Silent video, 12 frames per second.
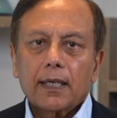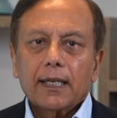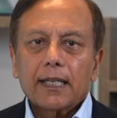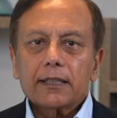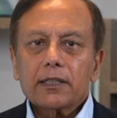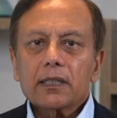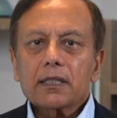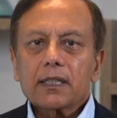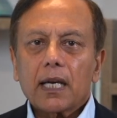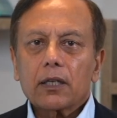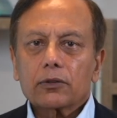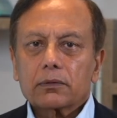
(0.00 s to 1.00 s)
It turns
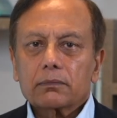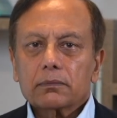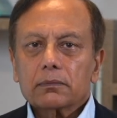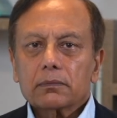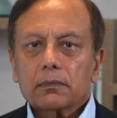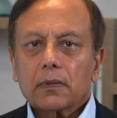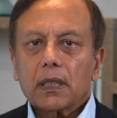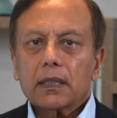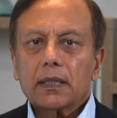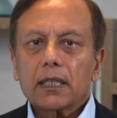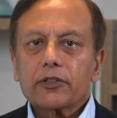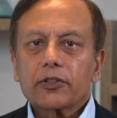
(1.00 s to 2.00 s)
out
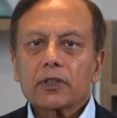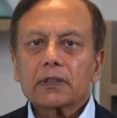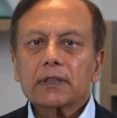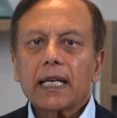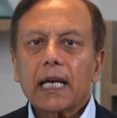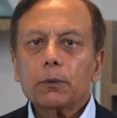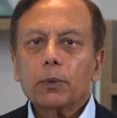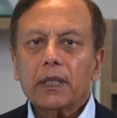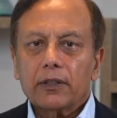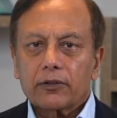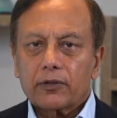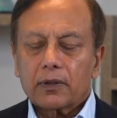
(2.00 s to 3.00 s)
that certain
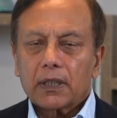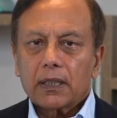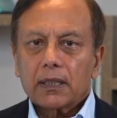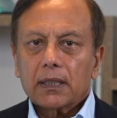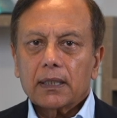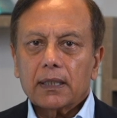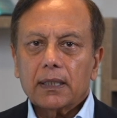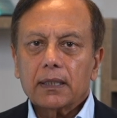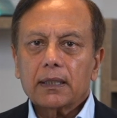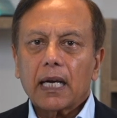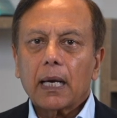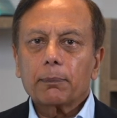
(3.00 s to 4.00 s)
headwinds in
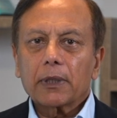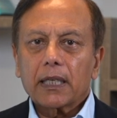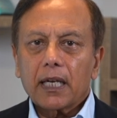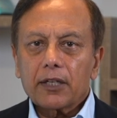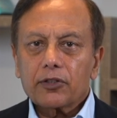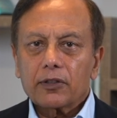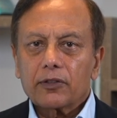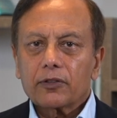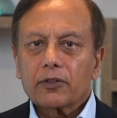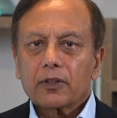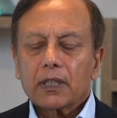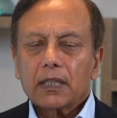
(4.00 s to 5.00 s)

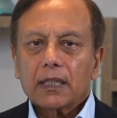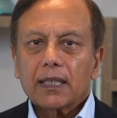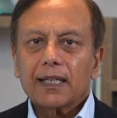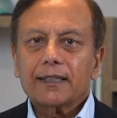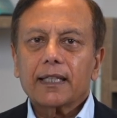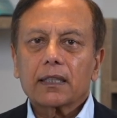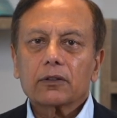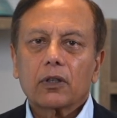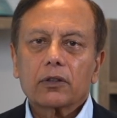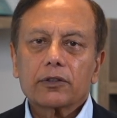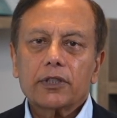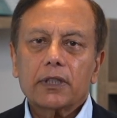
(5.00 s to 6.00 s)
applications and
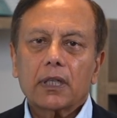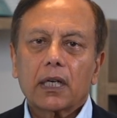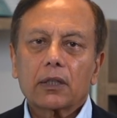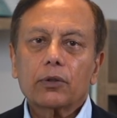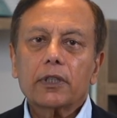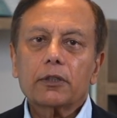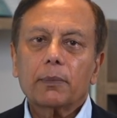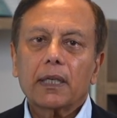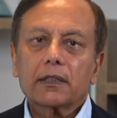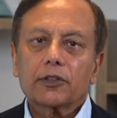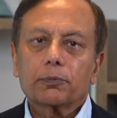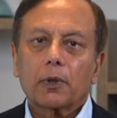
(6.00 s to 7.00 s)
technology are going to
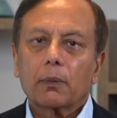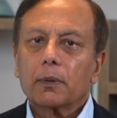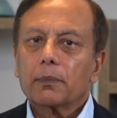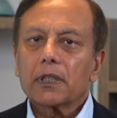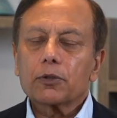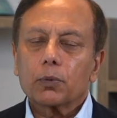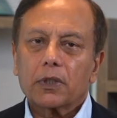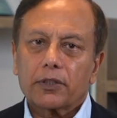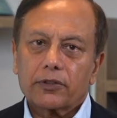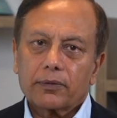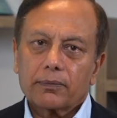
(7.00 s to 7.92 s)
make this problem much worse.